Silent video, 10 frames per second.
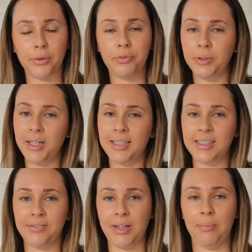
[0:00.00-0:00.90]
so a few days
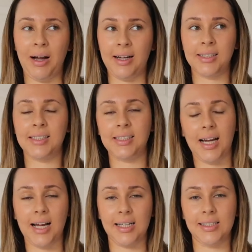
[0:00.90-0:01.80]
have now passed,
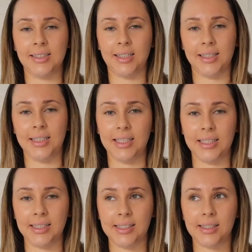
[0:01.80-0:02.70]
and it
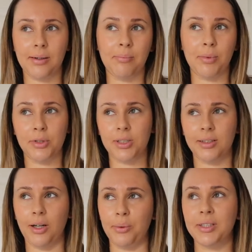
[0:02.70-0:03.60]
is a
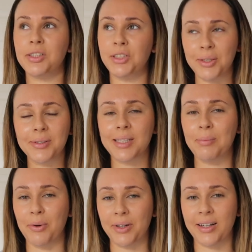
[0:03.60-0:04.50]
Monday, no, it's Tuesday
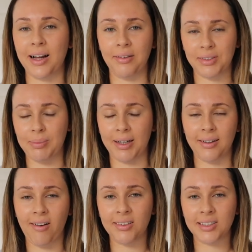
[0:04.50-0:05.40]
morning after the bank
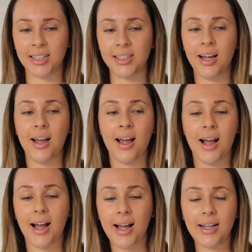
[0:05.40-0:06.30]
holiday,
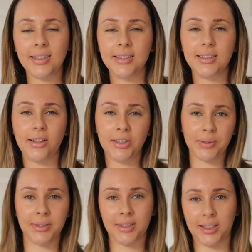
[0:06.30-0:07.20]
and I
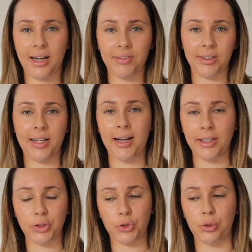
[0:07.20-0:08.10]
just wanted to like have a little
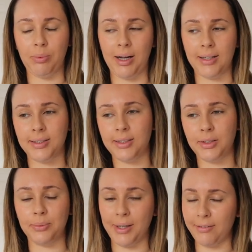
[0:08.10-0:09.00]
catch up as
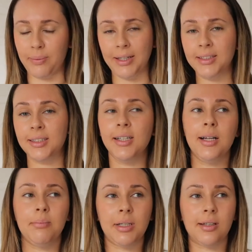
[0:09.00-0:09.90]
to where I went,
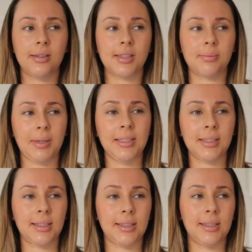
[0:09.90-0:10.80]
because
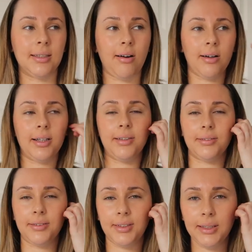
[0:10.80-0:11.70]
basically
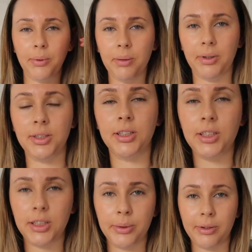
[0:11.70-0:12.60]
I did what I wanted
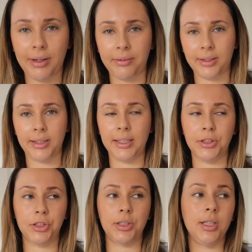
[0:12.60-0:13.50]
to do around the
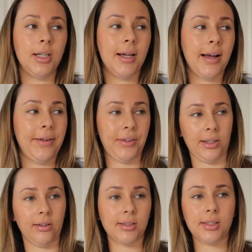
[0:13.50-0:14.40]
kitchen, and then I got